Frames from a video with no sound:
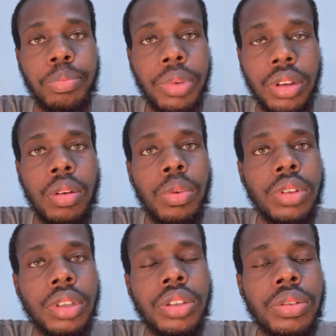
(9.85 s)
But
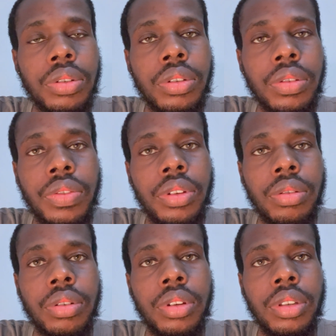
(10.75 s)
what I choose to feel
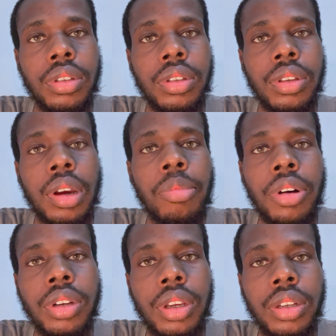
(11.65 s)
is
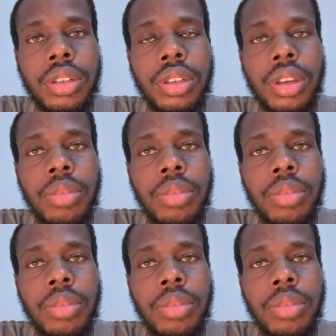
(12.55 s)
abundance